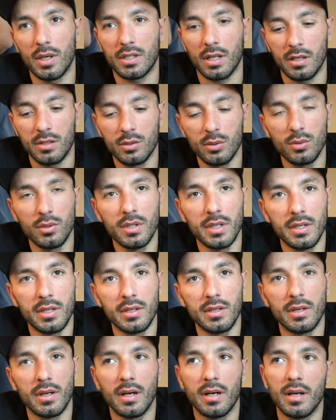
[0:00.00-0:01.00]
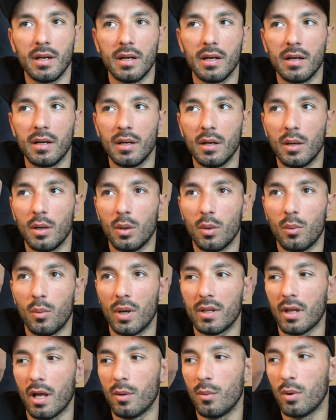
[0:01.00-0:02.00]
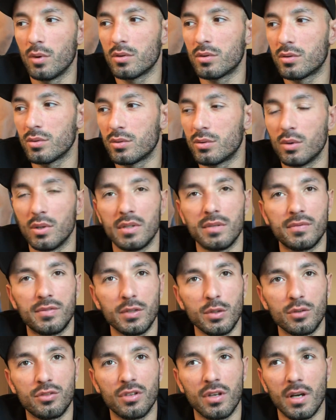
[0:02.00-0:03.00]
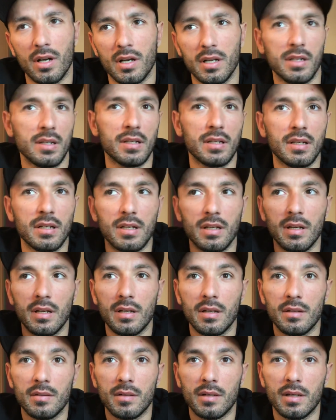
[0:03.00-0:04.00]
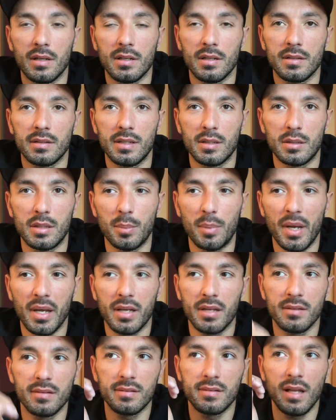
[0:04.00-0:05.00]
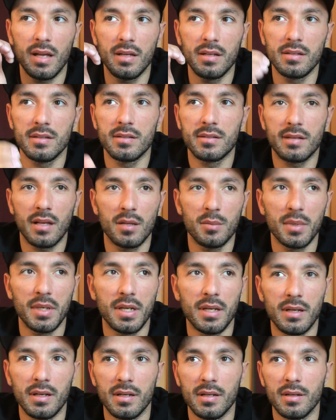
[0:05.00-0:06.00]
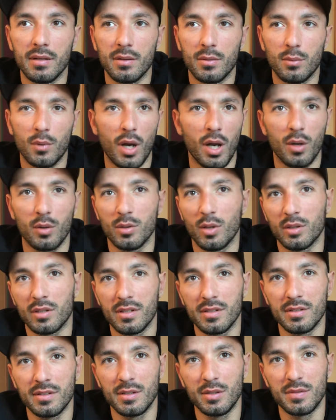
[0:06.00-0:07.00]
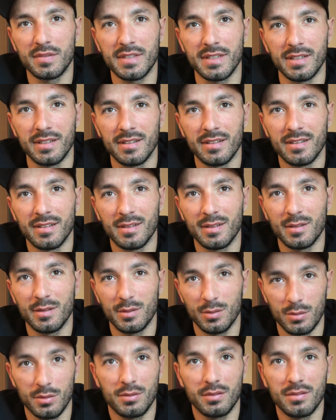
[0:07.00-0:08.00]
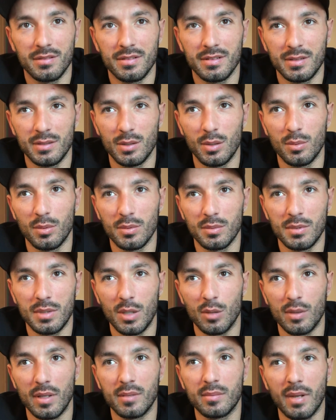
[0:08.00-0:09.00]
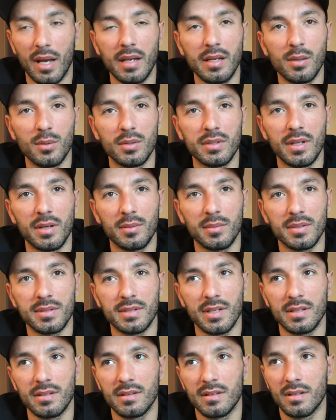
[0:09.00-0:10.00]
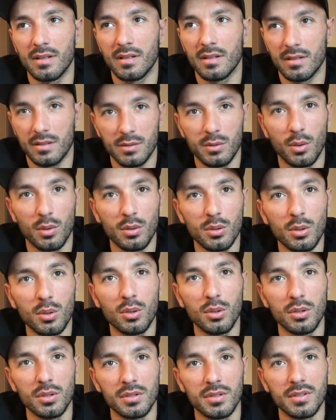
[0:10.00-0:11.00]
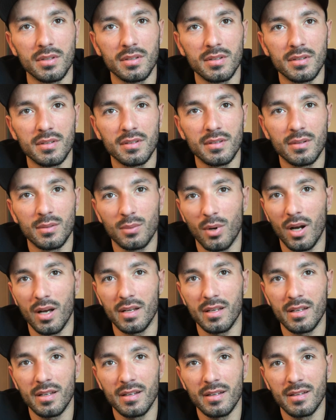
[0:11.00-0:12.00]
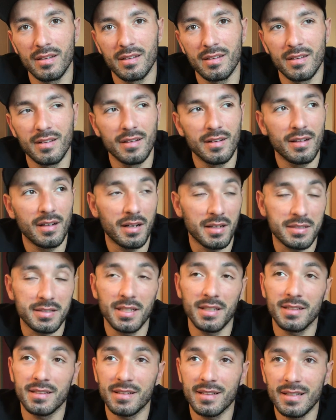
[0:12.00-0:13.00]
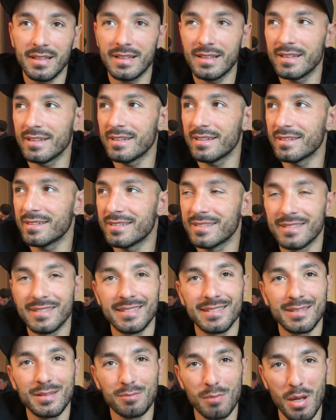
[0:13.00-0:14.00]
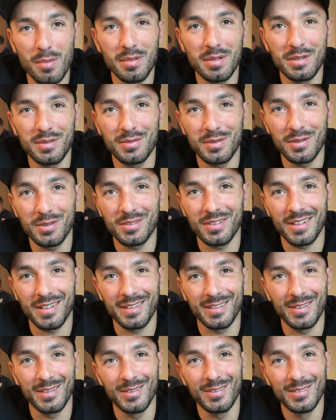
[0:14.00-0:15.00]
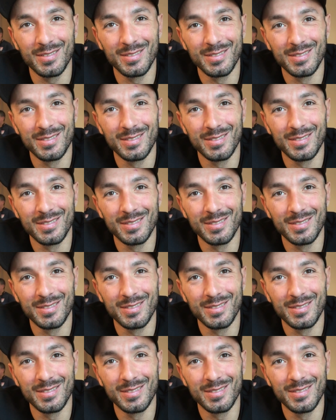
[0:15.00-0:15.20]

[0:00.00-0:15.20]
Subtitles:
I do here, what I want to do in the future. In the back of the day, he tell me why I'm not in the UFC. You know, because I'm training with them. He said, you're good. Why? I said, maybe in the future, you know.